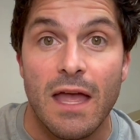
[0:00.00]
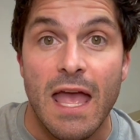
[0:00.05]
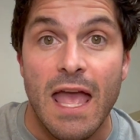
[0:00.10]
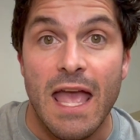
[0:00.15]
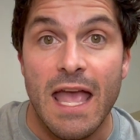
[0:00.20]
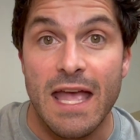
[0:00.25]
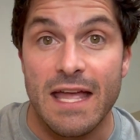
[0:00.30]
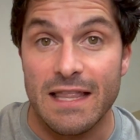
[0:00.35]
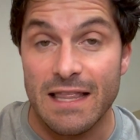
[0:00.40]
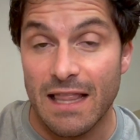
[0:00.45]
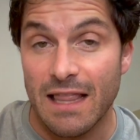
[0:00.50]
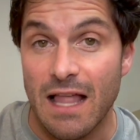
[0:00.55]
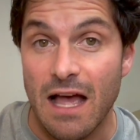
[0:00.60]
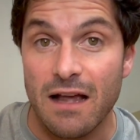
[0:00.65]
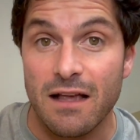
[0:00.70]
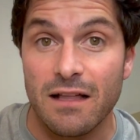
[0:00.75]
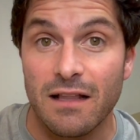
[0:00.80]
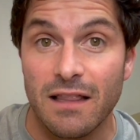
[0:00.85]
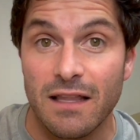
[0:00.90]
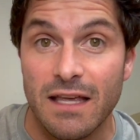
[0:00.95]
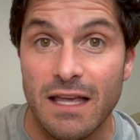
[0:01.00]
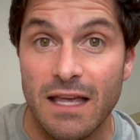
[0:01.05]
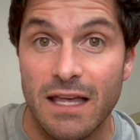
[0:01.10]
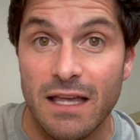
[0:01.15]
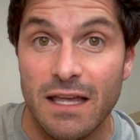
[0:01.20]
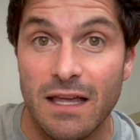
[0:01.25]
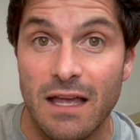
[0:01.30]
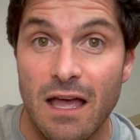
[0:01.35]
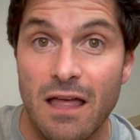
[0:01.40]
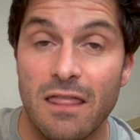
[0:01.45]
And
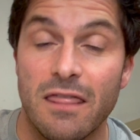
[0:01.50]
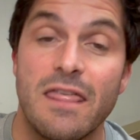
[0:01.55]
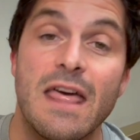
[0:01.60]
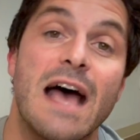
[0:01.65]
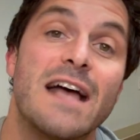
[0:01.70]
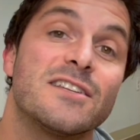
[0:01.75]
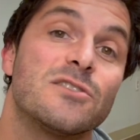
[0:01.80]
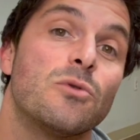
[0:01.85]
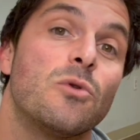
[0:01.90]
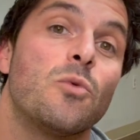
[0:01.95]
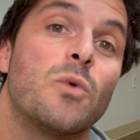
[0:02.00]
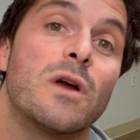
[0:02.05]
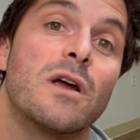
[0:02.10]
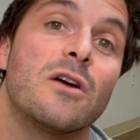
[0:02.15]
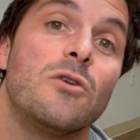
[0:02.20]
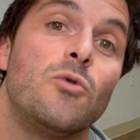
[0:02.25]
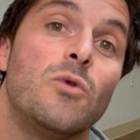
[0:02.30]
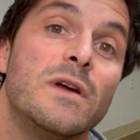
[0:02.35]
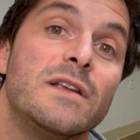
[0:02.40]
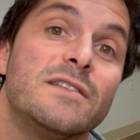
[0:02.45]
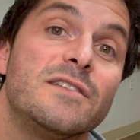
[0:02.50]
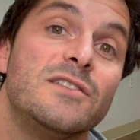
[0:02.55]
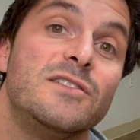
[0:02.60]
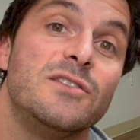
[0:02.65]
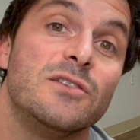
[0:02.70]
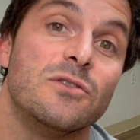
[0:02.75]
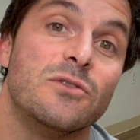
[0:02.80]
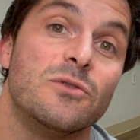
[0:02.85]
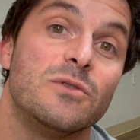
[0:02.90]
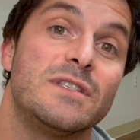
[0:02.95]
luckily, that's what we're going to
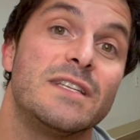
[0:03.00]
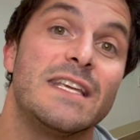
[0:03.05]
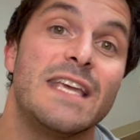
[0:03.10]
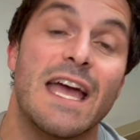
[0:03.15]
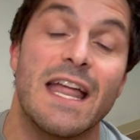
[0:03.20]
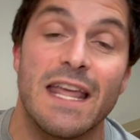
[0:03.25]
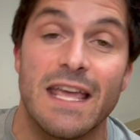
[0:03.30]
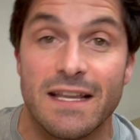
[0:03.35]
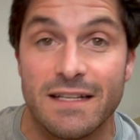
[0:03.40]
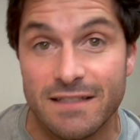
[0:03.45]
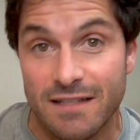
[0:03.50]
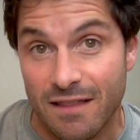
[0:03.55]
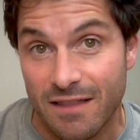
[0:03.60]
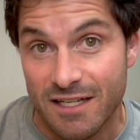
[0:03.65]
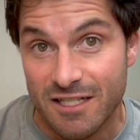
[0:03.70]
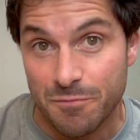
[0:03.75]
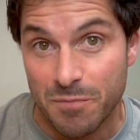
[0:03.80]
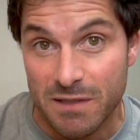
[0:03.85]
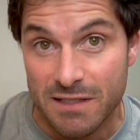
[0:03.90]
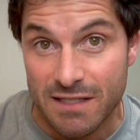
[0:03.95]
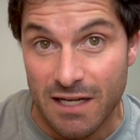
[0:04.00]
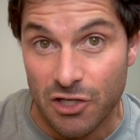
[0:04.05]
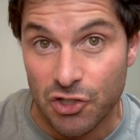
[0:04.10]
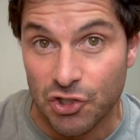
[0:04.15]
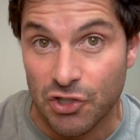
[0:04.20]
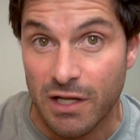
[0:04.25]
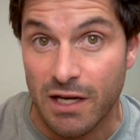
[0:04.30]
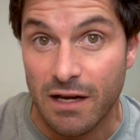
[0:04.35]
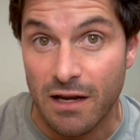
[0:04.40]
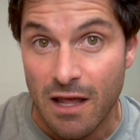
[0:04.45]
do to get into this
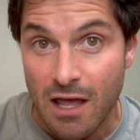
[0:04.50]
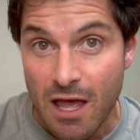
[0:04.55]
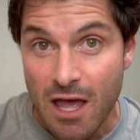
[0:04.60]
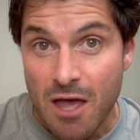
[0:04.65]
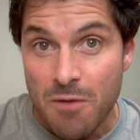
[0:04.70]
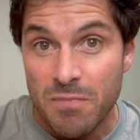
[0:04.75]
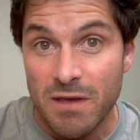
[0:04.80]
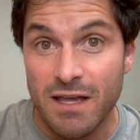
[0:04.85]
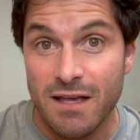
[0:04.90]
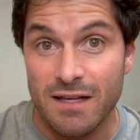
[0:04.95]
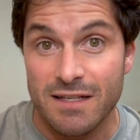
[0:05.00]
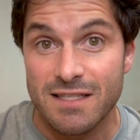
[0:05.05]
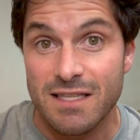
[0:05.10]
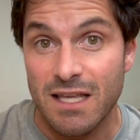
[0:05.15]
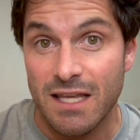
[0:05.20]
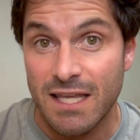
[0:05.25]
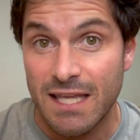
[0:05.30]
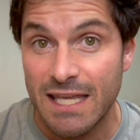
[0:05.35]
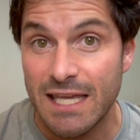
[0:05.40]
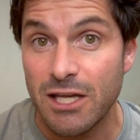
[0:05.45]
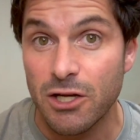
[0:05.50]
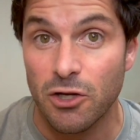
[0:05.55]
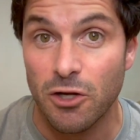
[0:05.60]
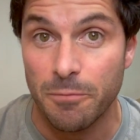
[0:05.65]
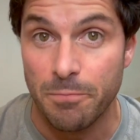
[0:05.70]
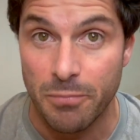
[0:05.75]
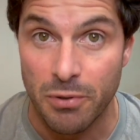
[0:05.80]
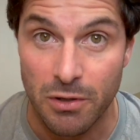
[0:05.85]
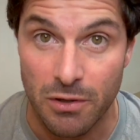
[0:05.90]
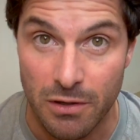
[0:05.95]
position, because the heel
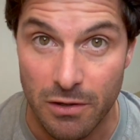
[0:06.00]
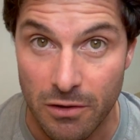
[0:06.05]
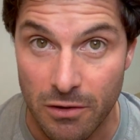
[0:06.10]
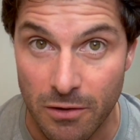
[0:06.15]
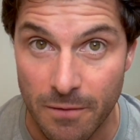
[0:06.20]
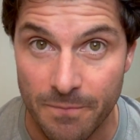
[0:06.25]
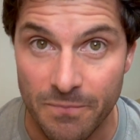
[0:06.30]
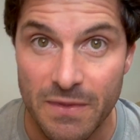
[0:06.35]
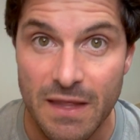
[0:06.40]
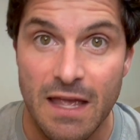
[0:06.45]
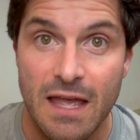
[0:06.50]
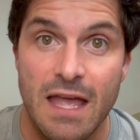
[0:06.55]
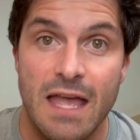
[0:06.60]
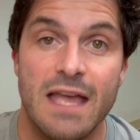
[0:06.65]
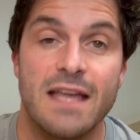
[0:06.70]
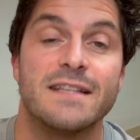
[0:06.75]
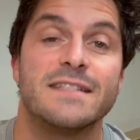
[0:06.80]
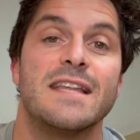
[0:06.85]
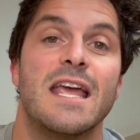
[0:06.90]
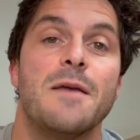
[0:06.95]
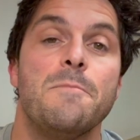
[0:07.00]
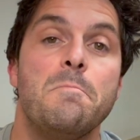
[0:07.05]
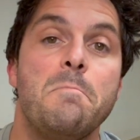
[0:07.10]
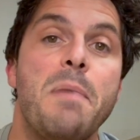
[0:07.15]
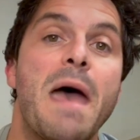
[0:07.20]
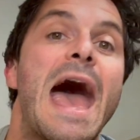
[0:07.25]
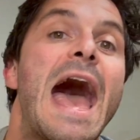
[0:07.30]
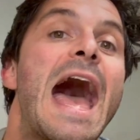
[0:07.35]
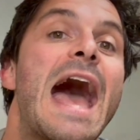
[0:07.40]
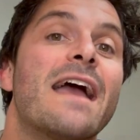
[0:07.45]
pull is a
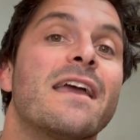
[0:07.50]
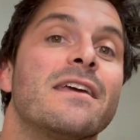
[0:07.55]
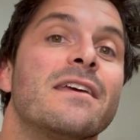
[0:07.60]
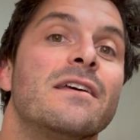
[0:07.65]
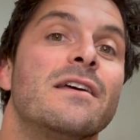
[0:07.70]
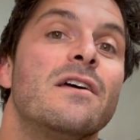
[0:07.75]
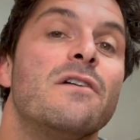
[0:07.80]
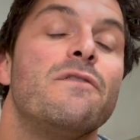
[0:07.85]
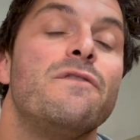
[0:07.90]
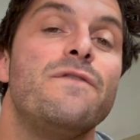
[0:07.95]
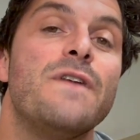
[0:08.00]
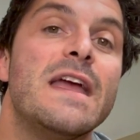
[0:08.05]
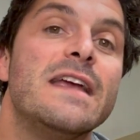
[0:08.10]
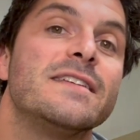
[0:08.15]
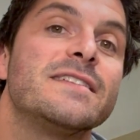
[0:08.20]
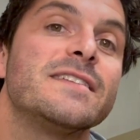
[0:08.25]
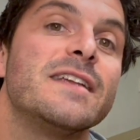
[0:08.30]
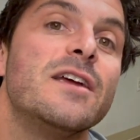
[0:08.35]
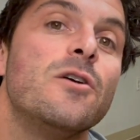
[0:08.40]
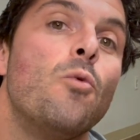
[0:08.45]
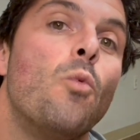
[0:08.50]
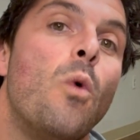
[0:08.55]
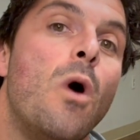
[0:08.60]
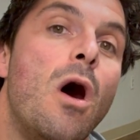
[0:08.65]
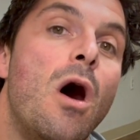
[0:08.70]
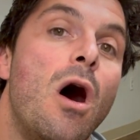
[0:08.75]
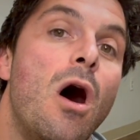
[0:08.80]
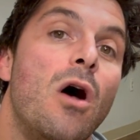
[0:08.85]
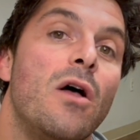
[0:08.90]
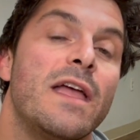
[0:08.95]
back-facing
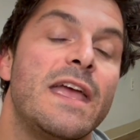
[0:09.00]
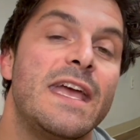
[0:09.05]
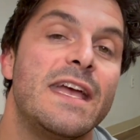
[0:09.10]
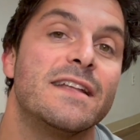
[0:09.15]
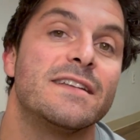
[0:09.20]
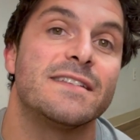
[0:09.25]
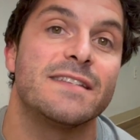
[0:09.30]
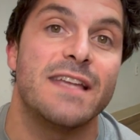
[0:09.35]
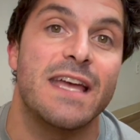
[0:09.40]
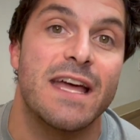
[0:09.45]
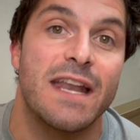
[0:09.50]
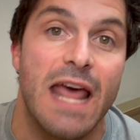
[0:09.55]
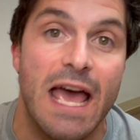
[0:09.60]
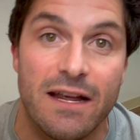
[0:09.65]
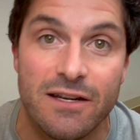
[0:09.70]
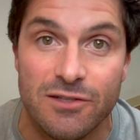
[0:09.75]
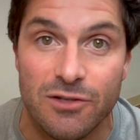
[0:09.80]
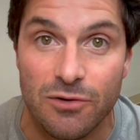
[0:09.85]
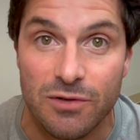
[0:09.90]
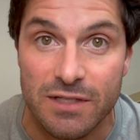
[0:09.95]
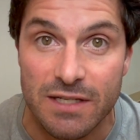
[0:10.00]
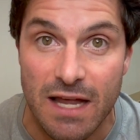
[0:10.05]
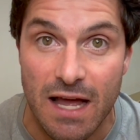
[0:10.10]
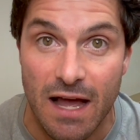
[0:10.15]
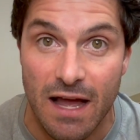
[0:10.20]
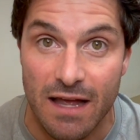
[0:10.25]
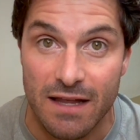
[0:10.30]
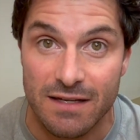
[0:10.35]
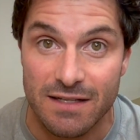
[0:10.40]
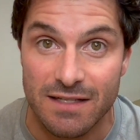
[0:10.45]
wall handstand
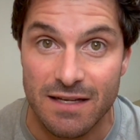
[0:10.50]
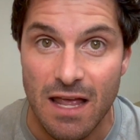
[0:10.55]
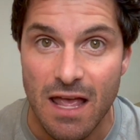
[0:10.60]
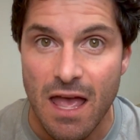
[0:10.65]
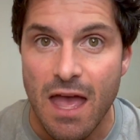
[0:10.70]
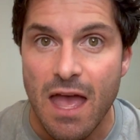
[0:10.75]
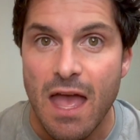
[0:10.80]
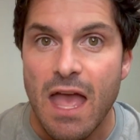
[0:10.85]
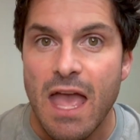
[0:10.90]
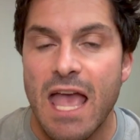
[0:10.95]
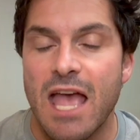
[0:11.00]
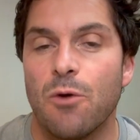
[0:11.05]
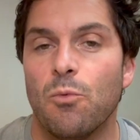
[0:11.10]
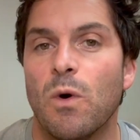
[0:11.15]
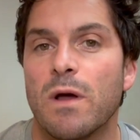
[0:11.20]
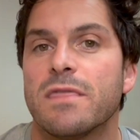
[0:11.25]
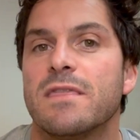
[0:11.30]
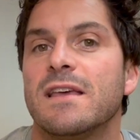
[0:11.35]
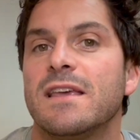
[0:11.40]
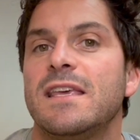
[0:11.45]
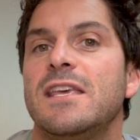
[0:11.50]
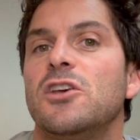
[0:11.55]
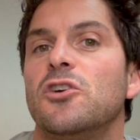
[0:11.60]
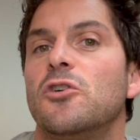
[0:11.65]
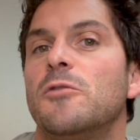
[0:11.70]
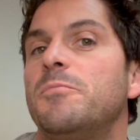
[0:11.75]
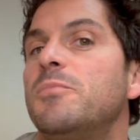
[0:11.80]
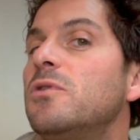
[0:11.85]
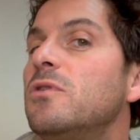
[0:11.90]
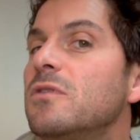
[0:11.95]
exercise. And what the
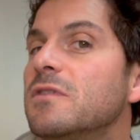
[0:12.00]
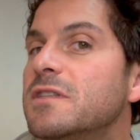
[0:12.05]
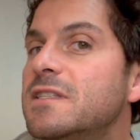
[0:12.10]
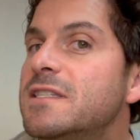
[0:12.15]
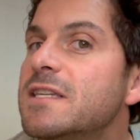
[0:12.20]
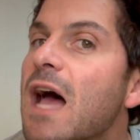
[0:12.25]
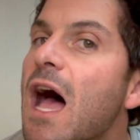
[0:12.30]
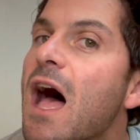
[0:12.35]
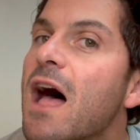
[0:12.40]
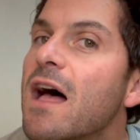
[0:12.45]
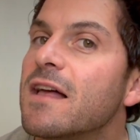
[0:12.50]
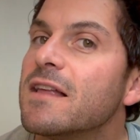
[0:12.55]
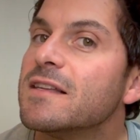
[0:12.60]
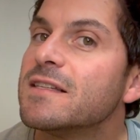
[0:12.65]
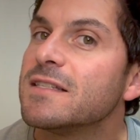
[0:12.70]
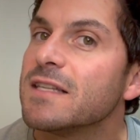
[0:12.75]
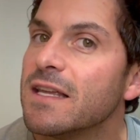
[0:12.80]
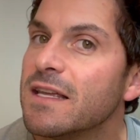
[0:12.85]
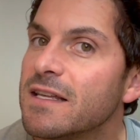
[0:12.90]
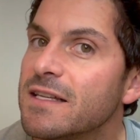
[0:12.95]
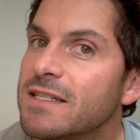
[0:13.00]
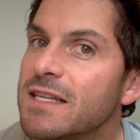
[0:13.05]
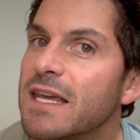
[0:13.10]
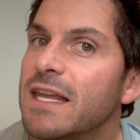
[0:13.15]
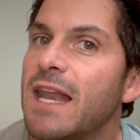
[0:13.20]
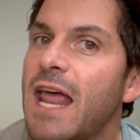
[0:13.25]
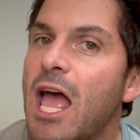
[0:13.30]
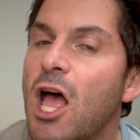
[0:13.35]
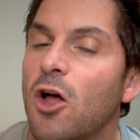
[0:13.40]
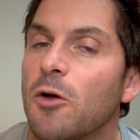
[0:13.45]
heel pull does is
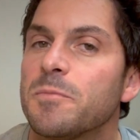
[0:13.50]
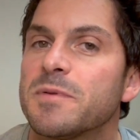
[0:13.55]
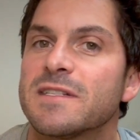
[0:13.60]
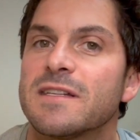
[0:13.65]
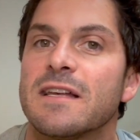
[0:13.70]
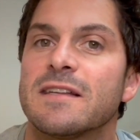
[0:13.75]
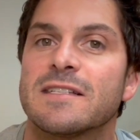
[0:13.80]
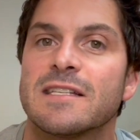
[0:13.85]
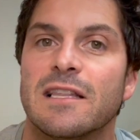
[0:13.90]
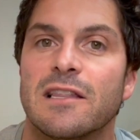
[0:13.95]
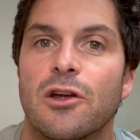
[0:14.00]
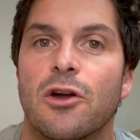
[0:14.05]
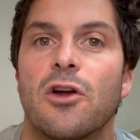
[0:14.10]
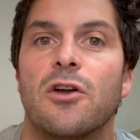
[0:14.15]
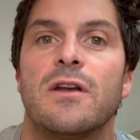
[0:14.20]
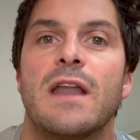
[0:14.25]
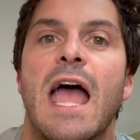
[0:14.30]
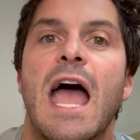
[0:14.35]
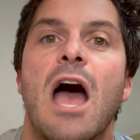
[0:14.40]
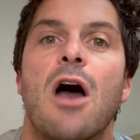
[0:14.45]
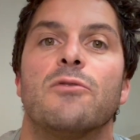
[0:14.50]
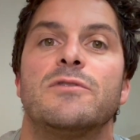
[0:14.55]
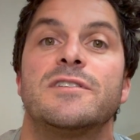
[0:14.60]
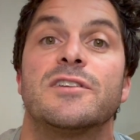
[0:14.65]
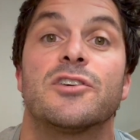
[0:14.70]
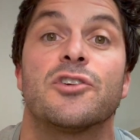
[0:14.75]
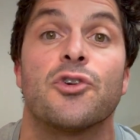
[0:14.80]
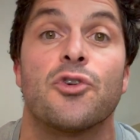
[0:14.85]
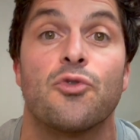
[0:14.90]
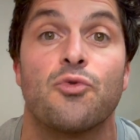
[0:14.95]
it helps us learn how to
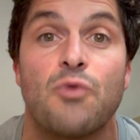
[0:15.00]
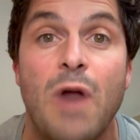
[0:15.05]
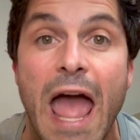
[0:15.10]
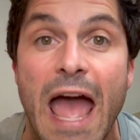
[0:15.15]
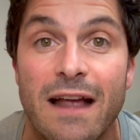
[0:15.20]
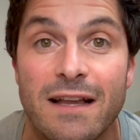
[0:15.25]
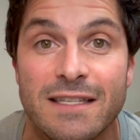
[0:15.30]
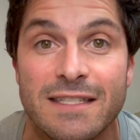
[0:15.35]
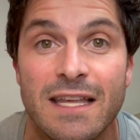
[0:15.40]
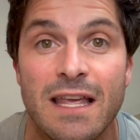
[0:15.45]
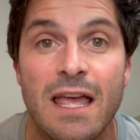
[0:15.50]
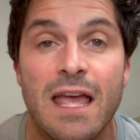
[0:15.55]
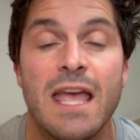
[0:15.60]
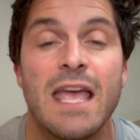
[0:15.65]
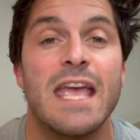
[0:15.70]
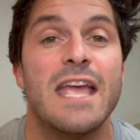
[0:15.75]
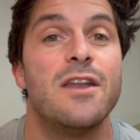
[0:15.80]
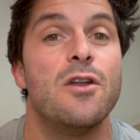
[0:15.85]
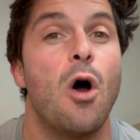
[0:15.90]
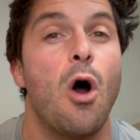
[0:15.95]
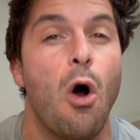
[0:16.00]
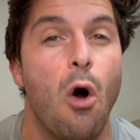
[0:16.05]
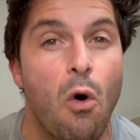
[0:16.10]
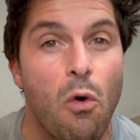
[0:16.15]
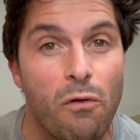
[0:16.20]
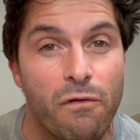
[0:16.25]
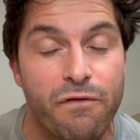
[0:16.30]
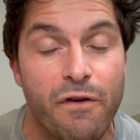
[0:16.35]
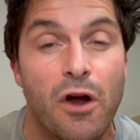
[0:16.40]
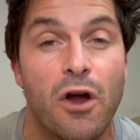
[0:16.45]
correct an
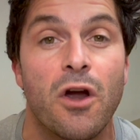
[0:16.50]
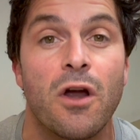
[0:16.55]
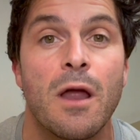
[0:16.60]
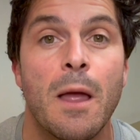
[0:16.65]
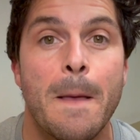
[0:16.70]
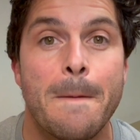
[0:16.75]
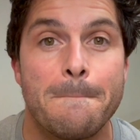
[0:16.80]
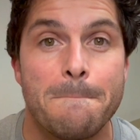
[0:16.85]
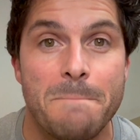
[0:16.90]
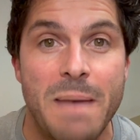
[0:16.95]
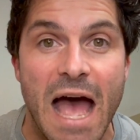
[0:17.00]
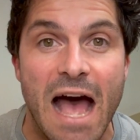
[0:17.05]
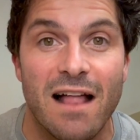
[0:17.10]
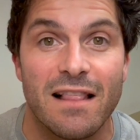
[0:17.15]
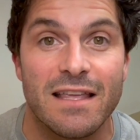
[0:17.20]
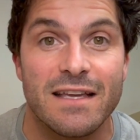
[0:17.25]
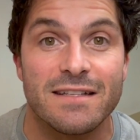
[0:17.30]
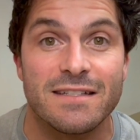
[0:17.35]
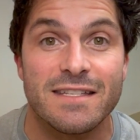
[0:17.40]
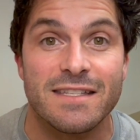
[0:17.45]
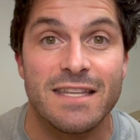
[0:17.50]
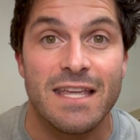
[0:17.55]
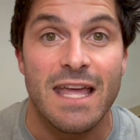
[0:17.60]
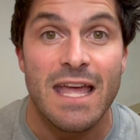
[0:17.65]
over-balanced